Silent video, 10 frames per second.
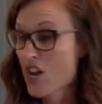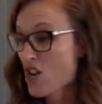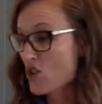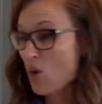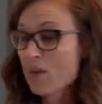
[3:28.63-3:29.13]

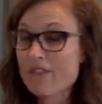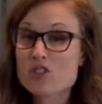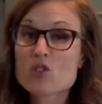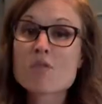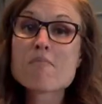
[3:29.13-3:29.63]
So we have a
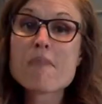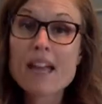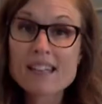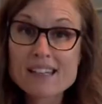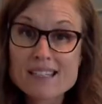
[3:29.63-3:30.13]

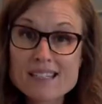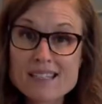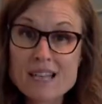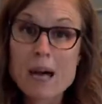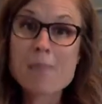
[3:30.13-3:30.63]

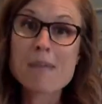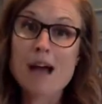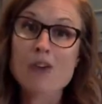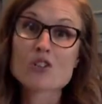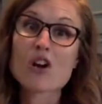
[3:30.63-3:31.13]
tremendous
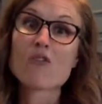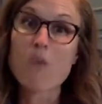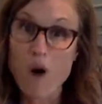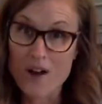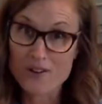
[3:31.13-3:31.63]
amount of
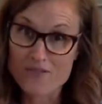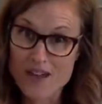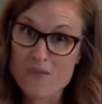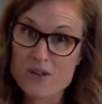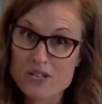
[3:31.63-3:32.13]
water
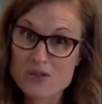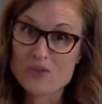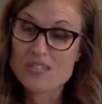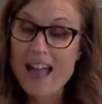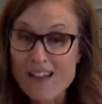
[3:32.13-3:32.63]
that we
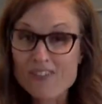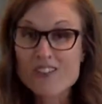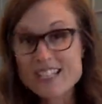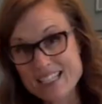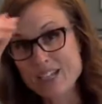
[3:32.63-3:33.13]
use
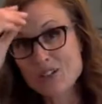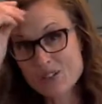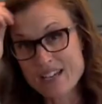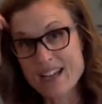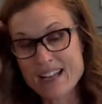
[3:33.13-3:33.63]
every single
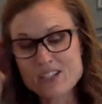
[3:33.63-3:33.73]
day.